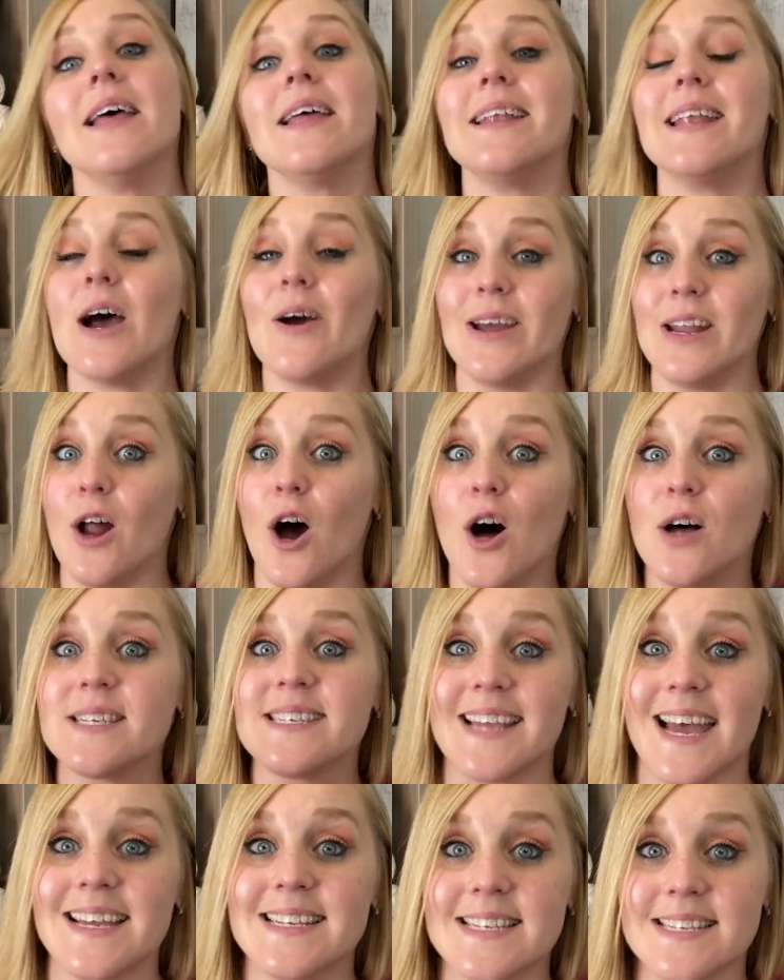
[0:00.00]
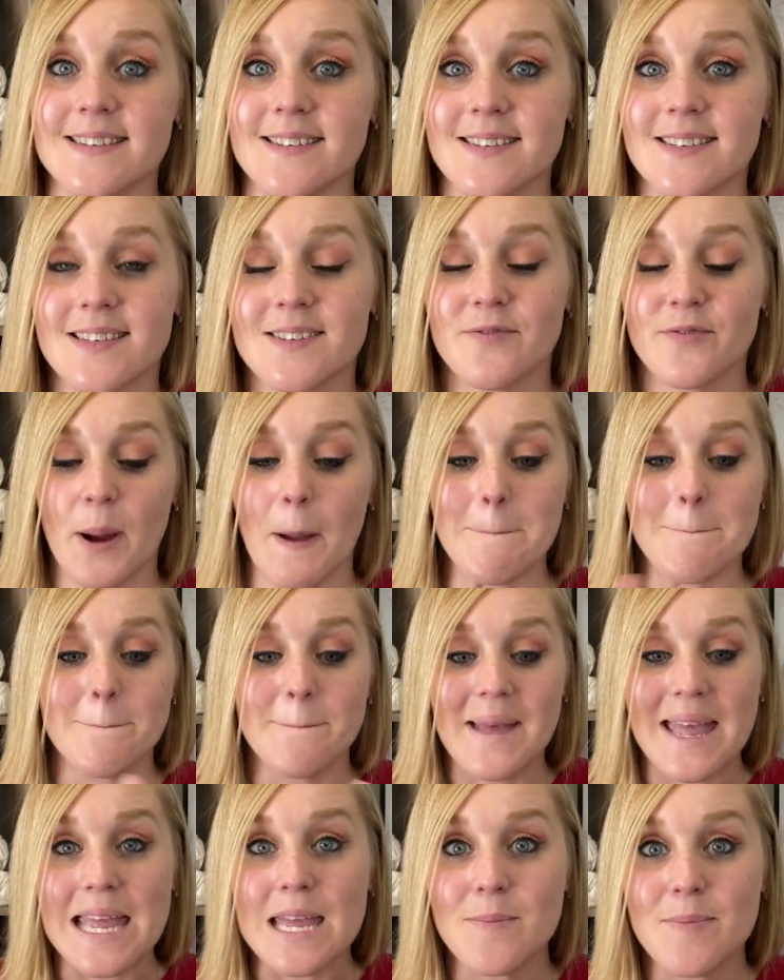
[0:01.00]
Now, in all sizes, from
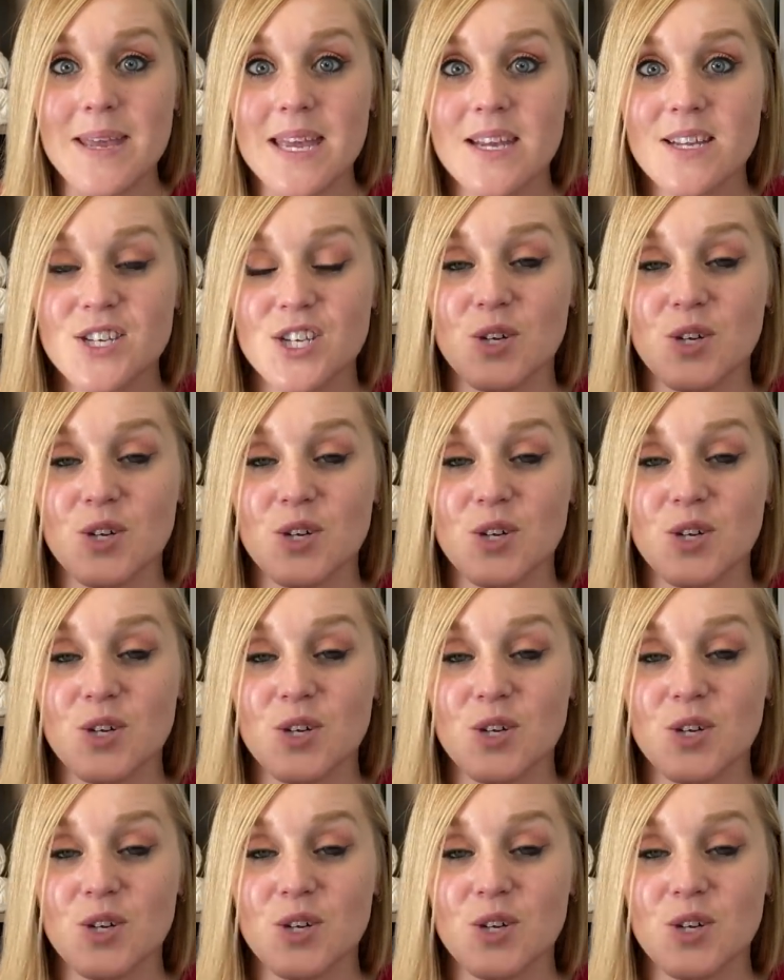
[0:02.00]
baby